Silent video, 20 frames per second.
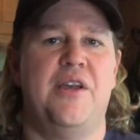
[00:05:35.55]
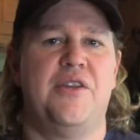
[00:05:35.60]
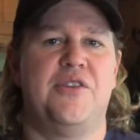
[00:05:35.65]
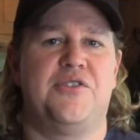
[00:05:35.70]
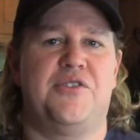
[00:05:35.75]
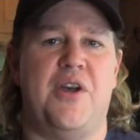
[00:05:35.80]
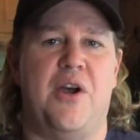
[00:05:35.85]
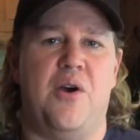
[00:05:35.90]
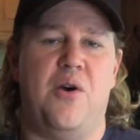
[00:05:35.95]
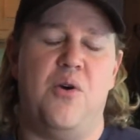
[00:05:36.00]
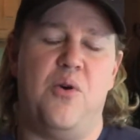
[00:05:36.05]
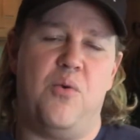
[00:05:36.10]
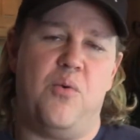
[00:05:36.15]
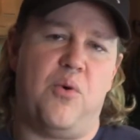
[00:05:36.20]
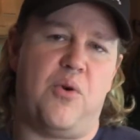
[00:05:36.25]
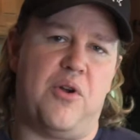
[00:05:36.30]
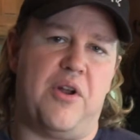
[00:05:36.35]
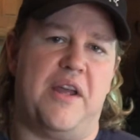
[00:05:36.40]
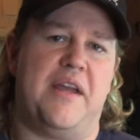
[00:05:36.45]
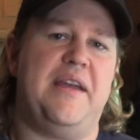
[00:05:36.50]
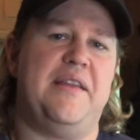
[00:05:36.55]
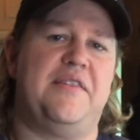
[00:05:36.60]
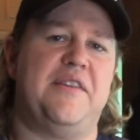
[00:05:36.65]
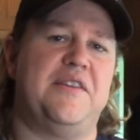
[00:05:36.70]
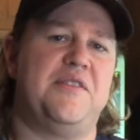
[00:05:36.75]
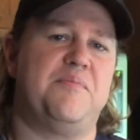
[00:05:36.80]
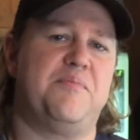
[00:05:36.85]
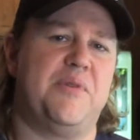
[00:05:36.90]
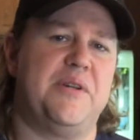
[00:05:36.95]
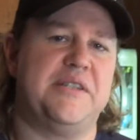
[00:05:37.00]
So we're going to get
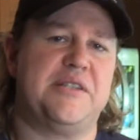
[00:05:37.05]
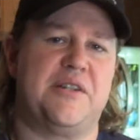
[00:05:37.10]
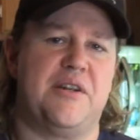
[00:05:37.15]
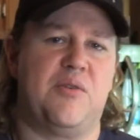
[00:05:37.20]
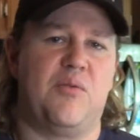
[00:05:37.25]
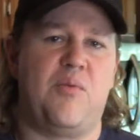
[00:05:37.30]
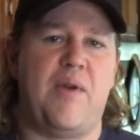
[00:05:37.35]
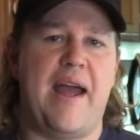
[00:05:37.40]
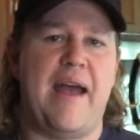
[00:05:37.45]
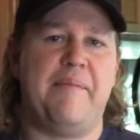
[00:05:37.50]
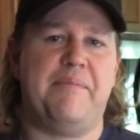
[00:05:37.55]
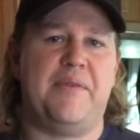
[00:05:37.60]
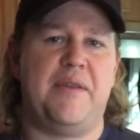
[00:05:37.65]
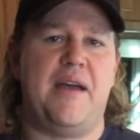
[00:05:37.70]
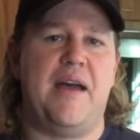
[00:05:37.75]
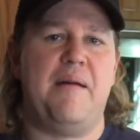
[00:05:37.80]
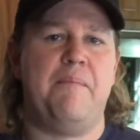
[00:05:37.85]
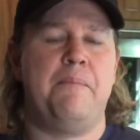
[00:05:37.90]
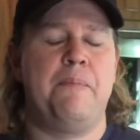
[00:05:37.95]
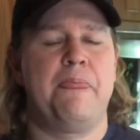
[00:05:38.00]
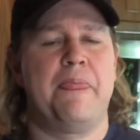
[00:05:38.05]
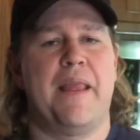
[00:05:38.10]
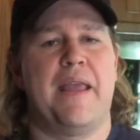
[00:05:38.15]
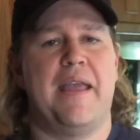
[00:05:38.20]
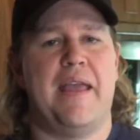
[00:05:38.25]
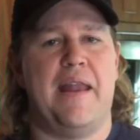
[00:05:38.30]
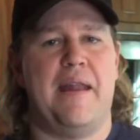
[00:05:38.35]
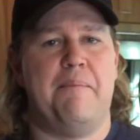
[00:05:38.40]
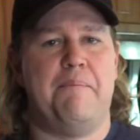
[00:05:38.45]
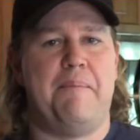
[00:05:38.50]
this brisket wrapped up,
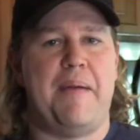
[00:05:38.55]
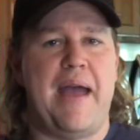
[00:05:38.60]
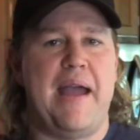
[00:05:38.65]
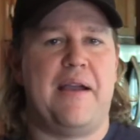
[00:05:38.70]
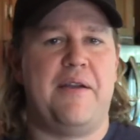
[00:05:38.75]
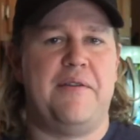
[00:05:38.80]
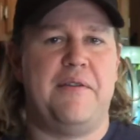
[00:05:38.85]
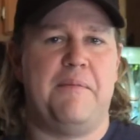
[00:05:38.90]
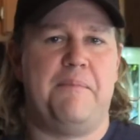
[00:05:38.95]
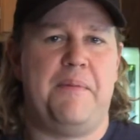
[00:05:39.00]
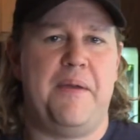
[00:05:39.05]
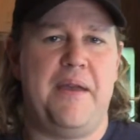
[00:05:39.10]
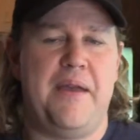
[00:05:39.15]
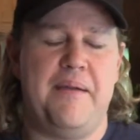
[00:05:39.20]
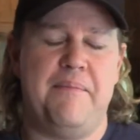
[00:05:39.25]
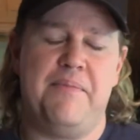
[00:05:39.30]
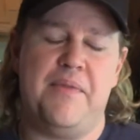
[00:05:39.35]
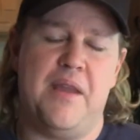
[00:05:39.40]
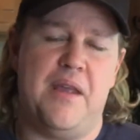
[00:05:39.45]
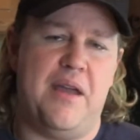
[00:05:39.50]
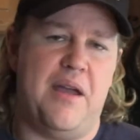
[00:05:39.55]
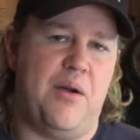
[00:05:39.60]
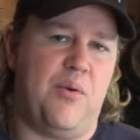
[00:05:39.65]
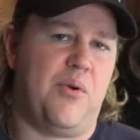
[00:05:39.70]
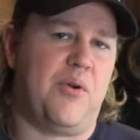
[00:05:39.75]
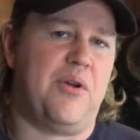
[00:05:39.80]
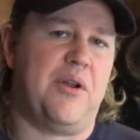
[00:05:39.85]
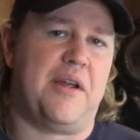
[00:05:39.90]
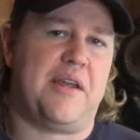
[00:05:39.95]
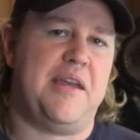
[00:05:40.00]
get it back on the pit, and
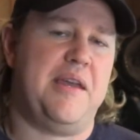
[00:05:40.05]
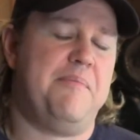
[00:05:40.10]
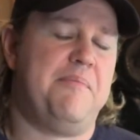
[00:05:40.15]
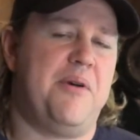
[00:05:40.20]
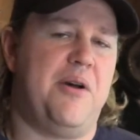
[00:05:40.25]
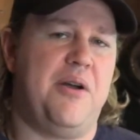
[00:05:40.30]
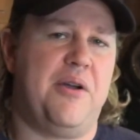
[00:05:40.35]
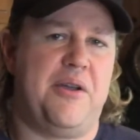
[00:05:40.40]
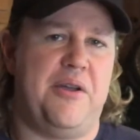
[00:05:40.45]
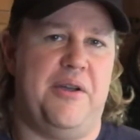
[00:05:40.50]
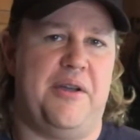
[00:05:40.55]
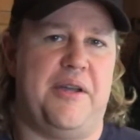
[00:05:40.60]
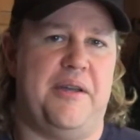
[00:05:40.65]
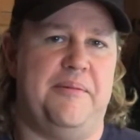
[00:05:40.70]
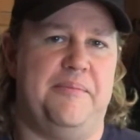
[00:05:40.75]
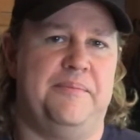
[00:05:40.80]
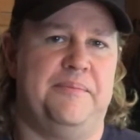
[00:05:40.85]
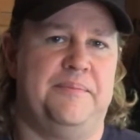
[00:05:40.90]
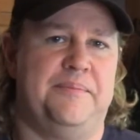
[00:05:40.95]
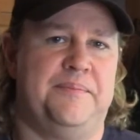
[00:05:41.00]
we're going to keep on cooking.